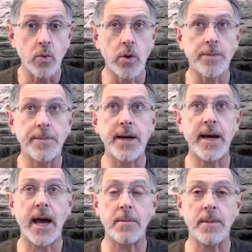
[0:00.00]
will be
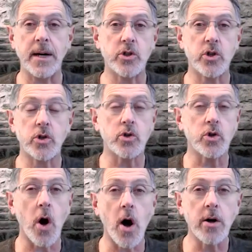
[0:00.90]
a much
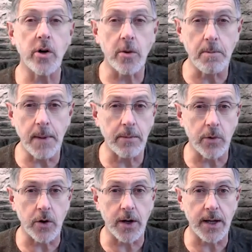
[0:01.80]
stronger
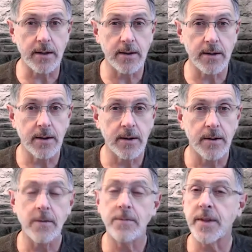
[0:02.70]
memory
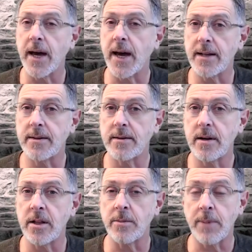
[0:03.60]
than
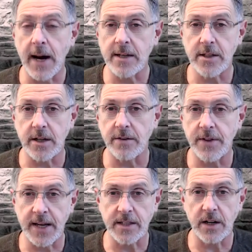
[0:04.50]
the positive
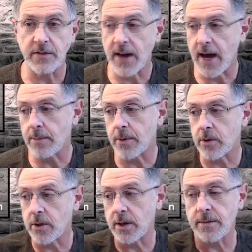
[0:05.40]
things that have happened
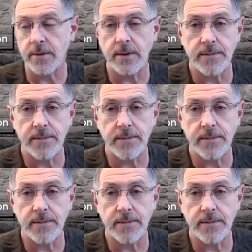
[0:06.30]
or